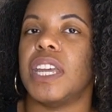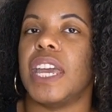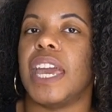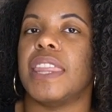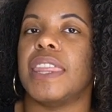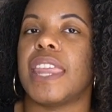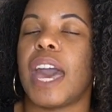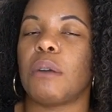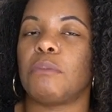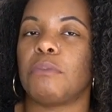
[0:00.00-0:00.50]

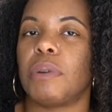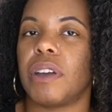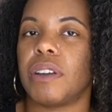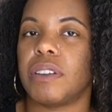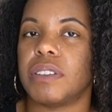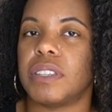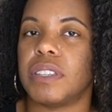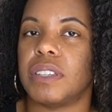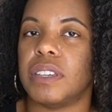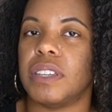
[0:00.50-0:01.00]
And that
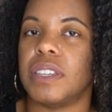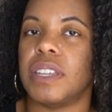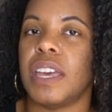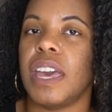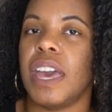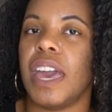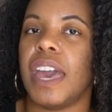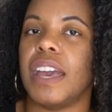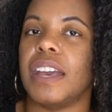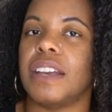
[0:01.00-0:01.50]
person
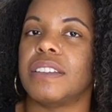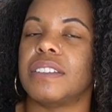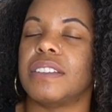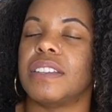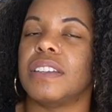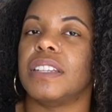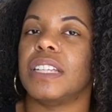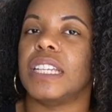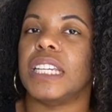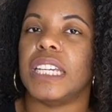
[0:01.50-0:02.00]
is
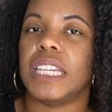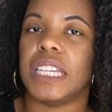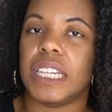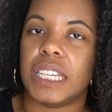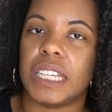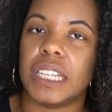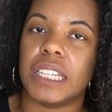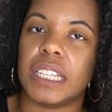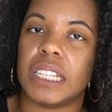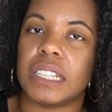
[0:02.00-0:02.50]
the
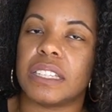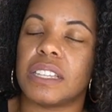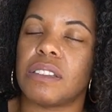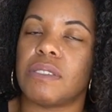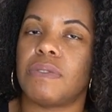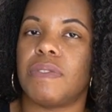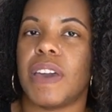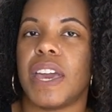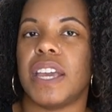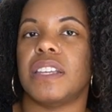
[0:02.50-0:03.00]
lead, is the
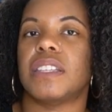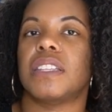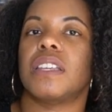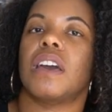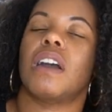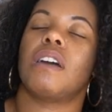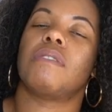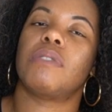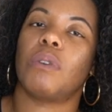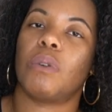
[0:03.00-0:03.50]
face
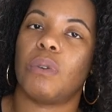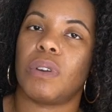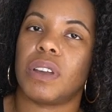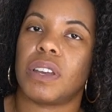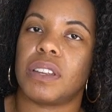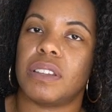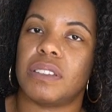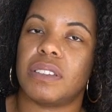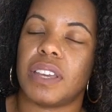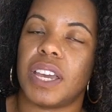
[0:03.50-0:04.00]
of the
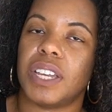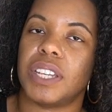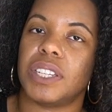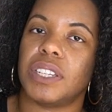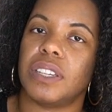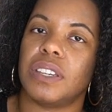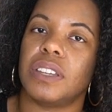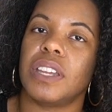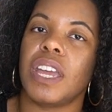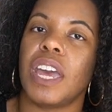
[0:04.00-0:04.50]

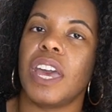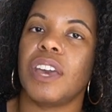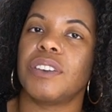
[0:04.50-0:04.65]
organization.